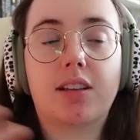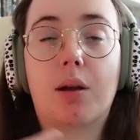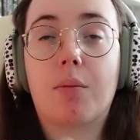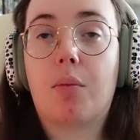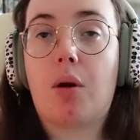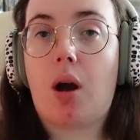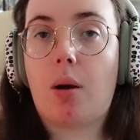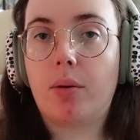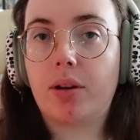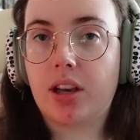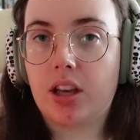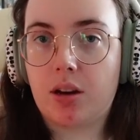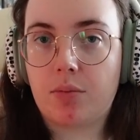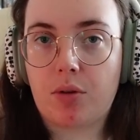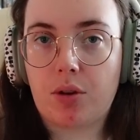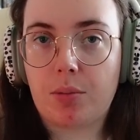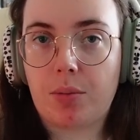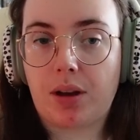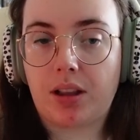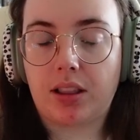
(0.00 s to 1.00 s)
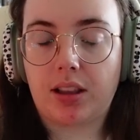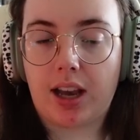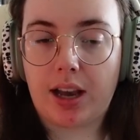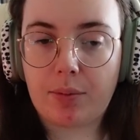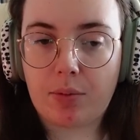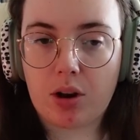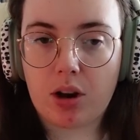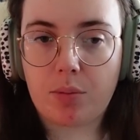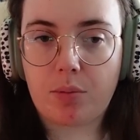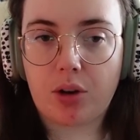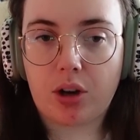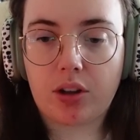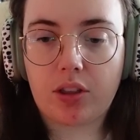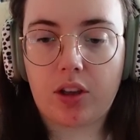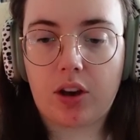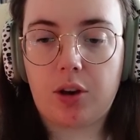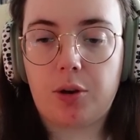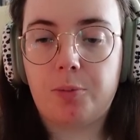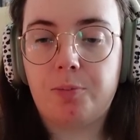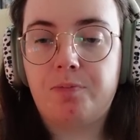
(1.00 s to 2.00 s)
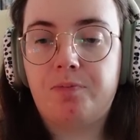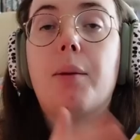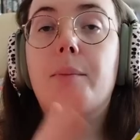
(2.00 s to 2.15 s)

I'm probably going to bring my library book, though.